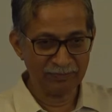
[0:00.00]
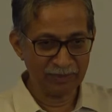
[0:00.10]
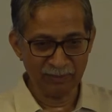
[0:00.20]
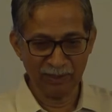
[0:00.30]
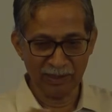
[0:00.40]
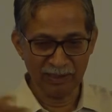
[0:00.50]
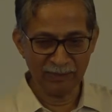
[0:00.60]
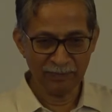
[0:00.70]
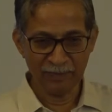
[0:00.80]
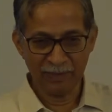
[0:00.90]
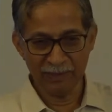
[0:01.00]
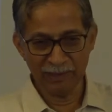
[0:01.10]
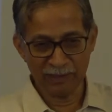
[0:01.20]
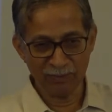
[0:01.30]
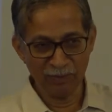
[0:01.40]
Similarly,
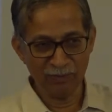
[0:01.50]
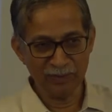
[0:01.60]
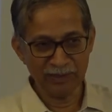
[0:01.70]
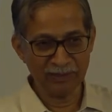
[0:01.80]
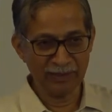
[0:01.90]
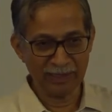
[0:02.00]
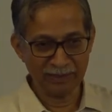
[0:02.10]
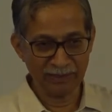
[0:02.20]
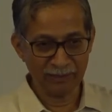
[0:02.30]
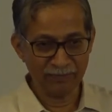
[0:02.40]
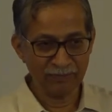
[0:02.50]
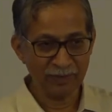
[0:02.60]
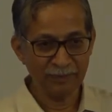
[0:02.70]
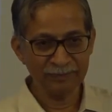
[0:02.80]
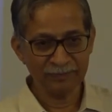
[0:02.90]
this movement is arrested.
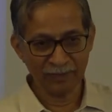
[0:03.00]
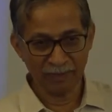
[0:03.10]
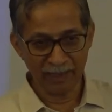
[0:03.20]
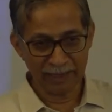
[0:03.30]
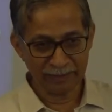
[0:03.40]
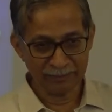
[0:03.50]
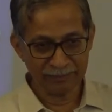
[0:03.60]
Right?